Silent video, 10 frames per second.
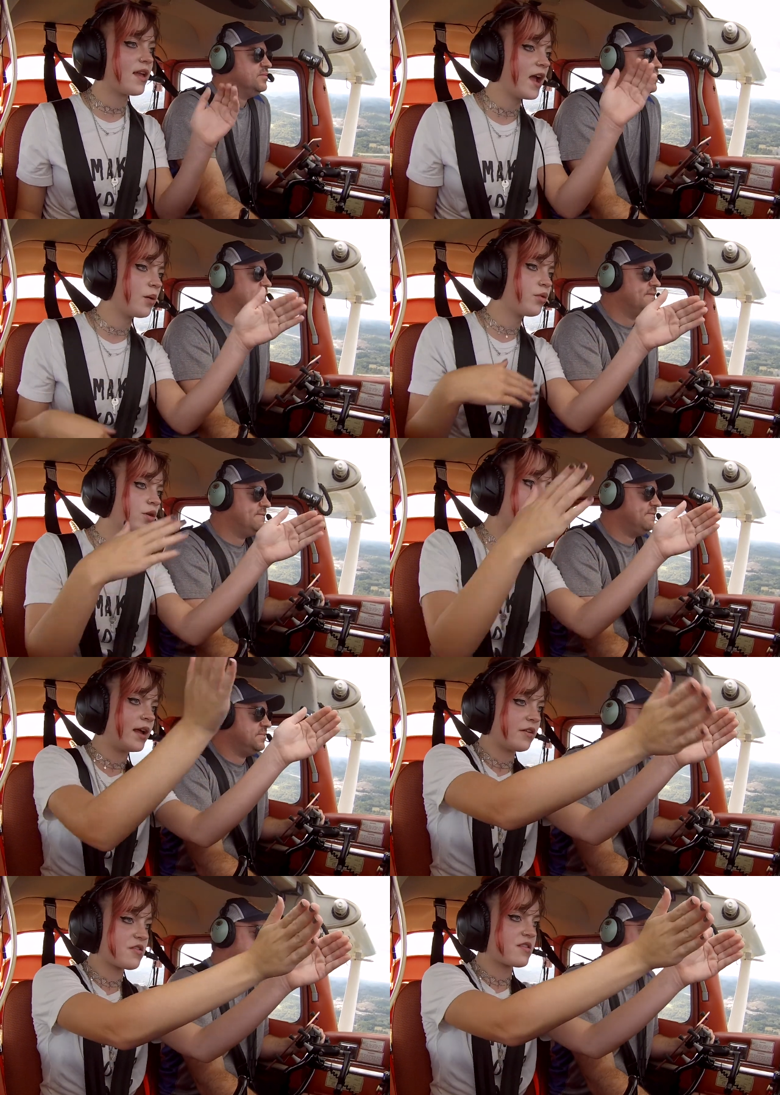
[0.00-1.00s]
Speaker 1: airport
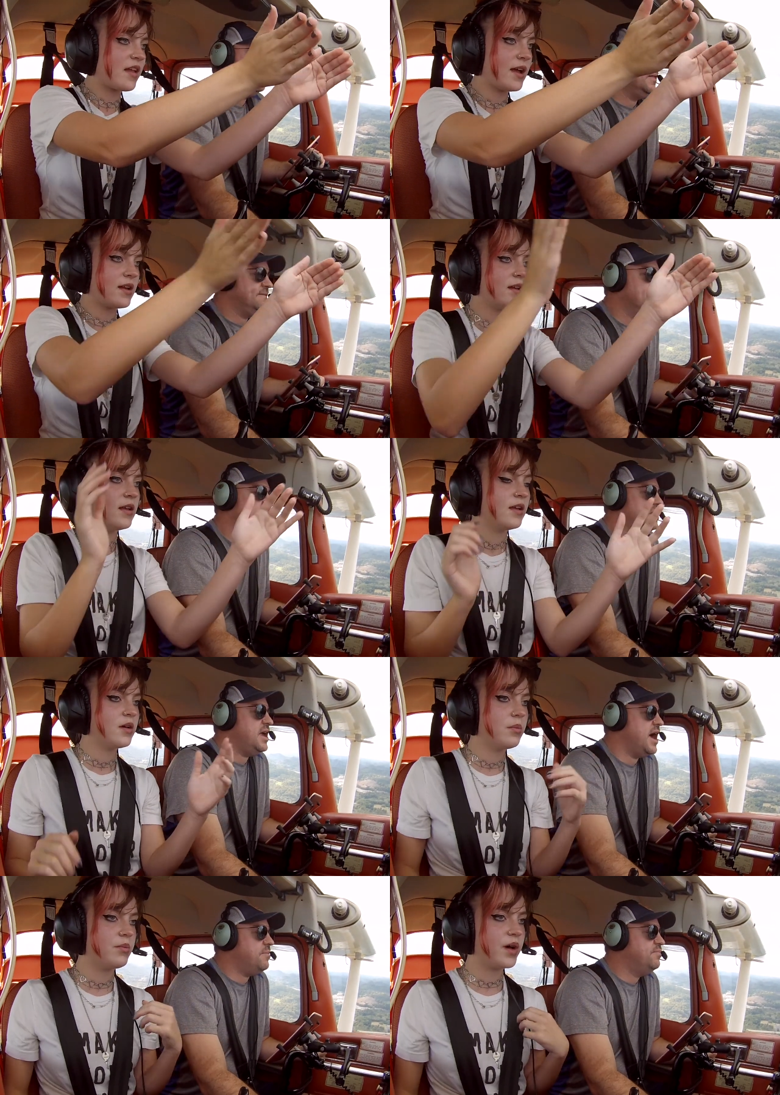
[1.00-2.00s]
interstate.
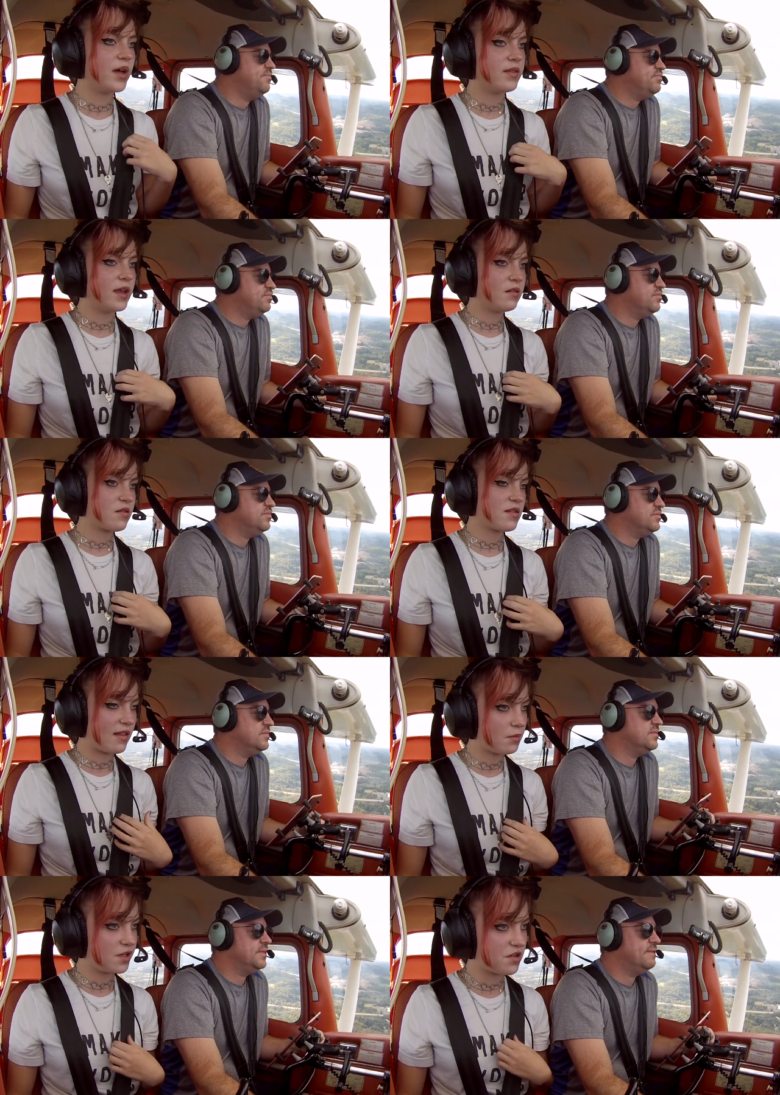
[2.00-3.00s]
Yeah. But the
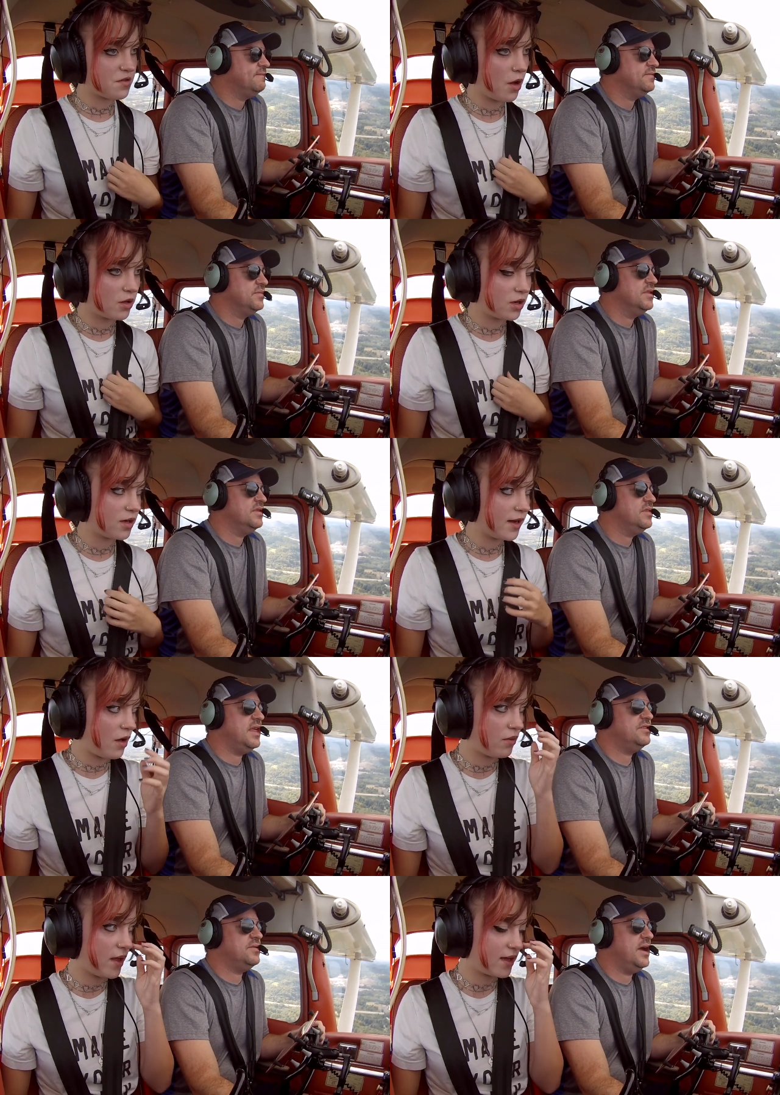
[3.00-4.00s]
interstate's much smaller now.
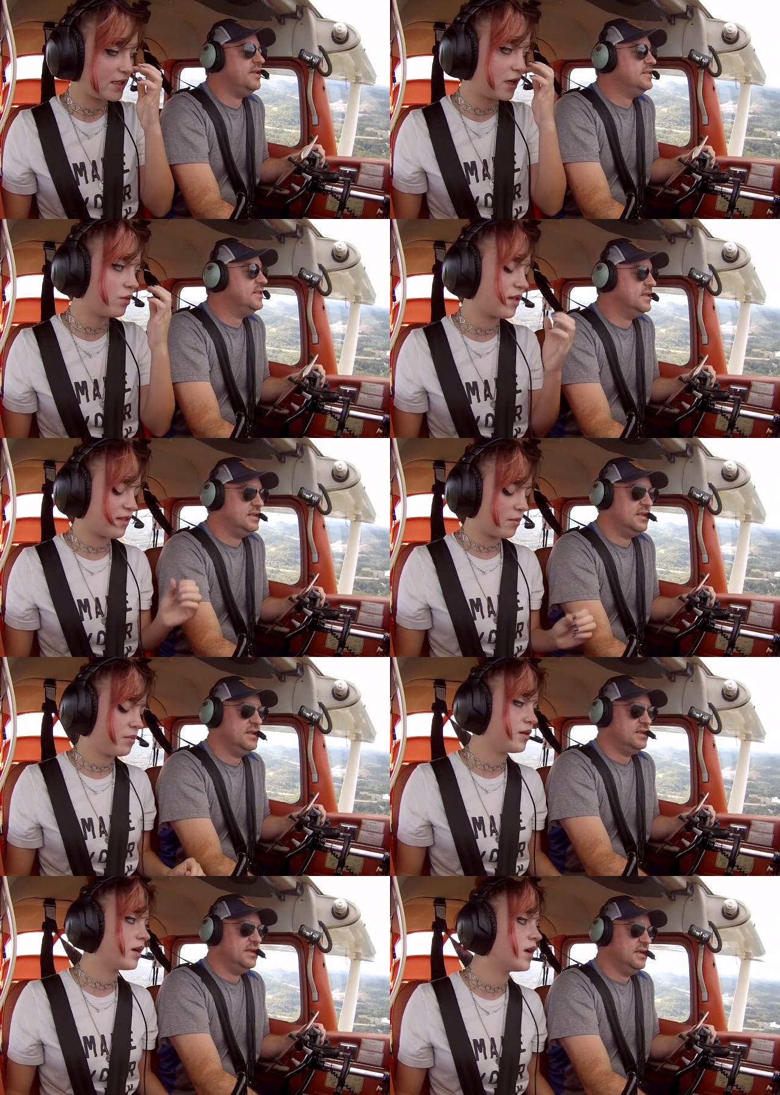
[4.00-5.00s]
That's right. I can tell once I'm
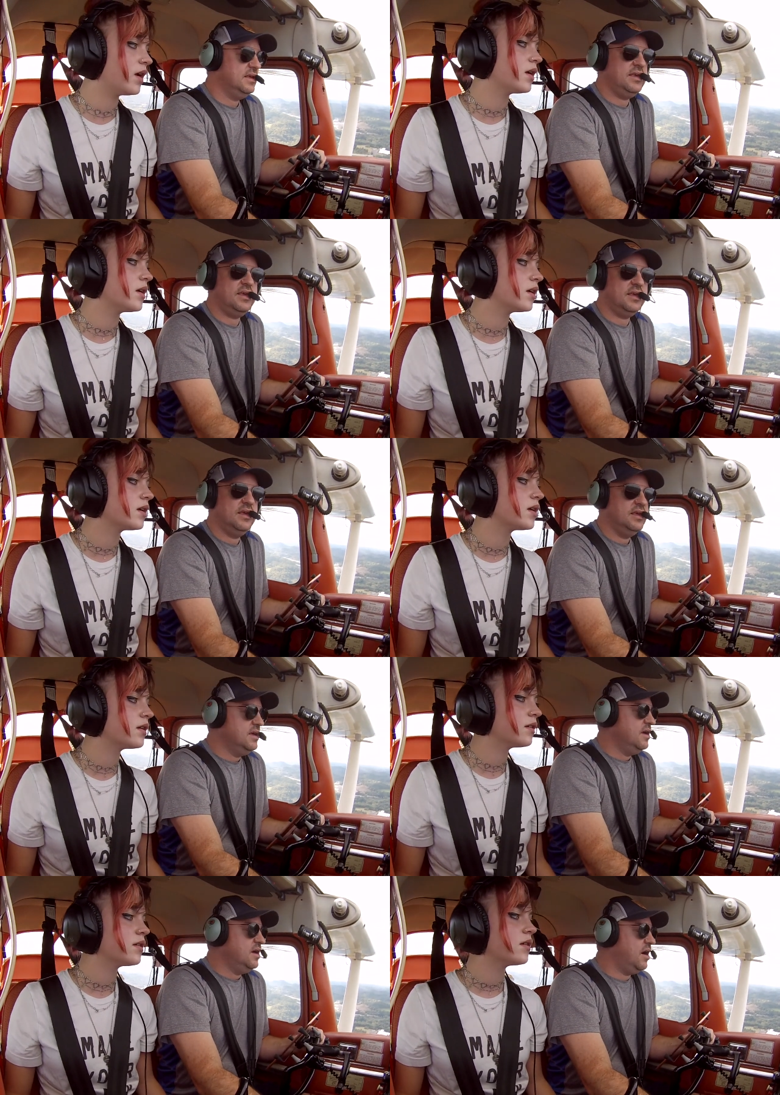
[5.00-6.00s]
up here.
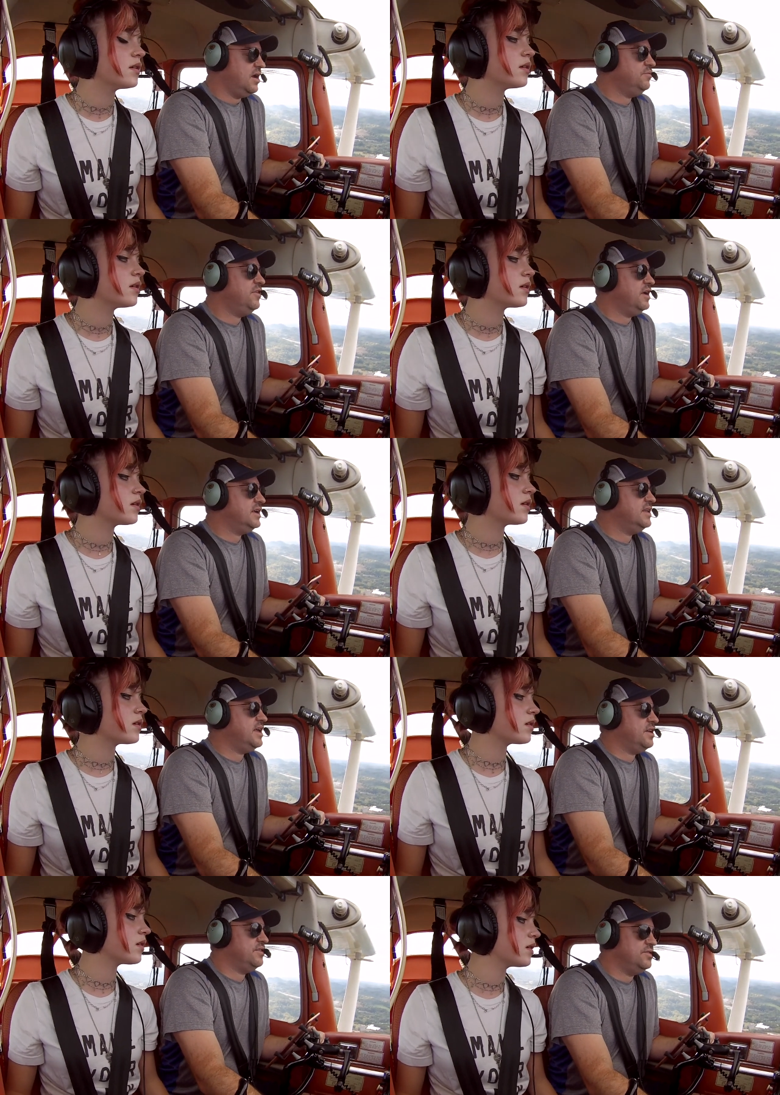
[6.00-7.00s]
Speaker 2: All right, I'm trying to get
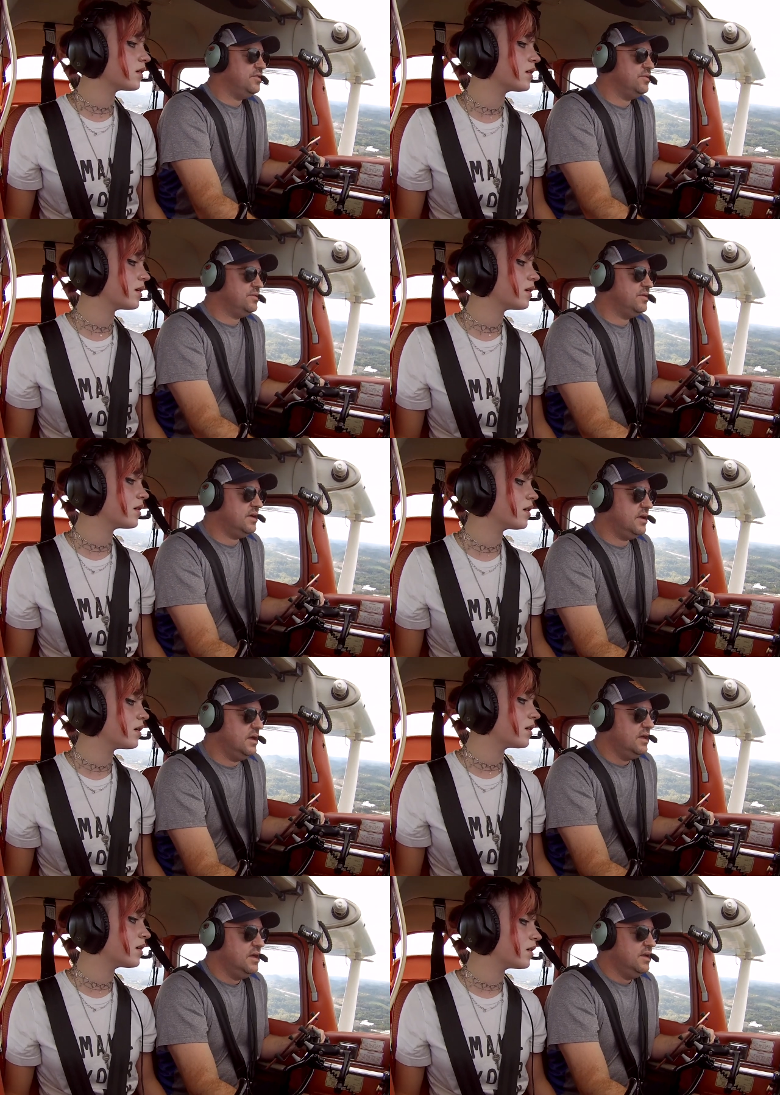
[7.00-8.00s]
down to...
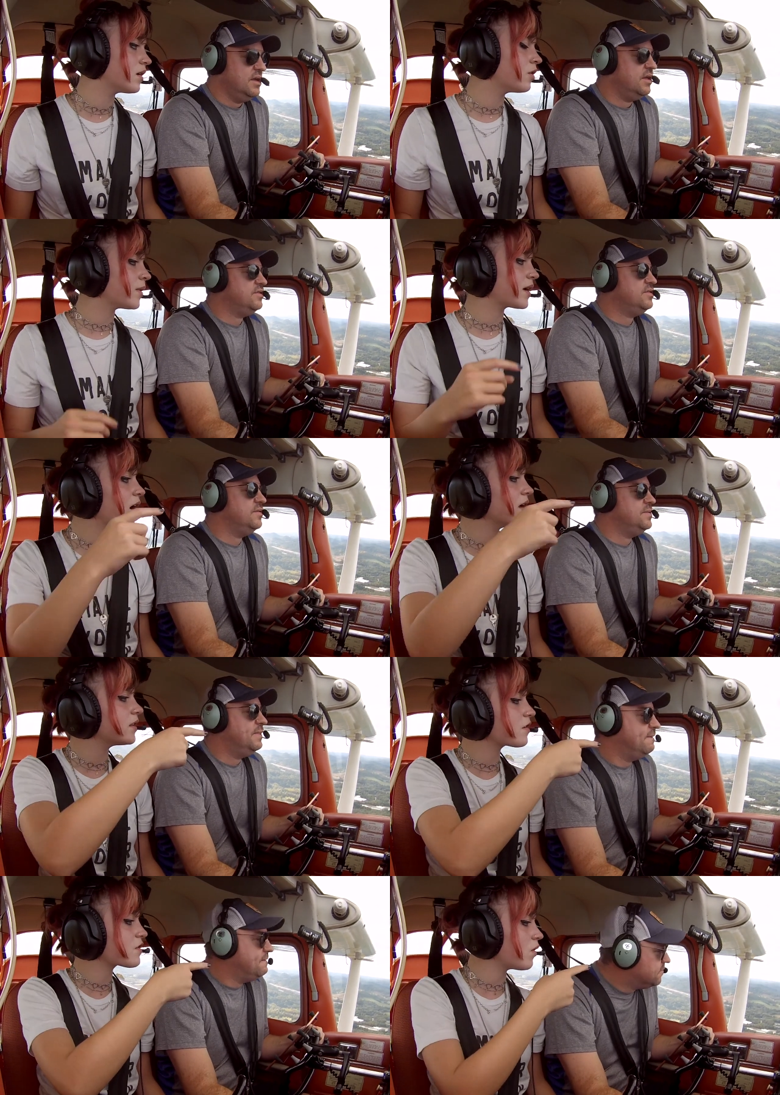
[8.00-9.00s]
Speaker 1: Oh my God,
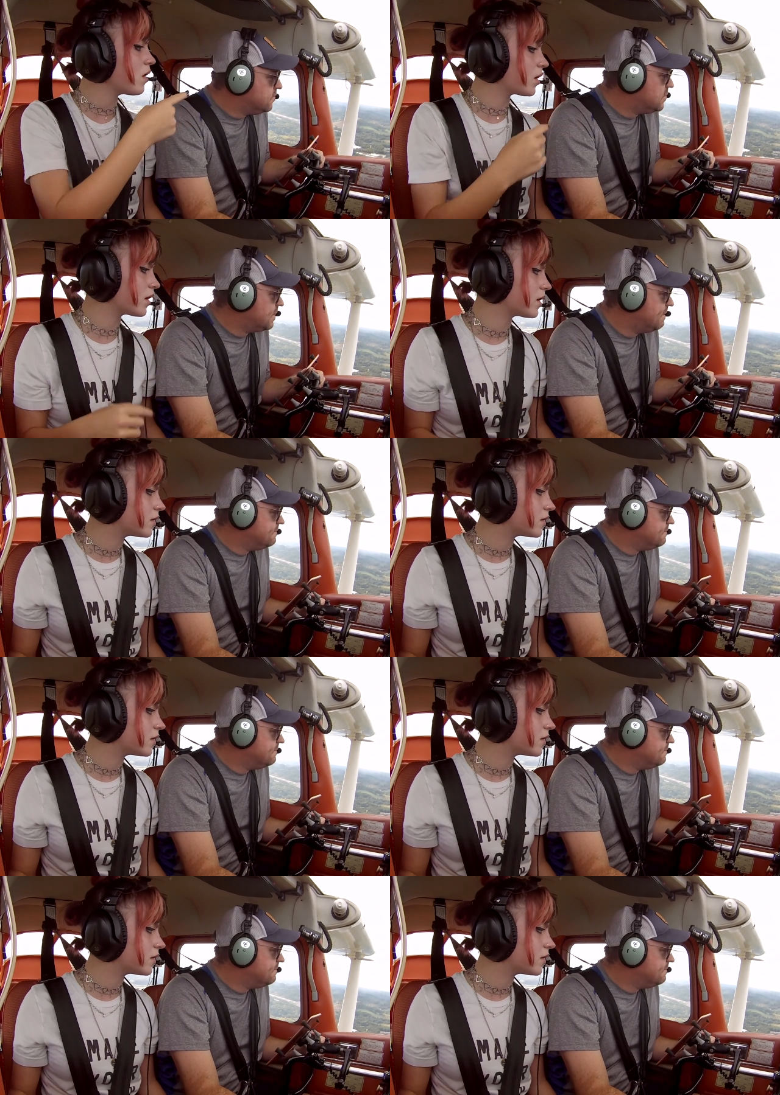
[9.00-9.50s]
there's Walmart.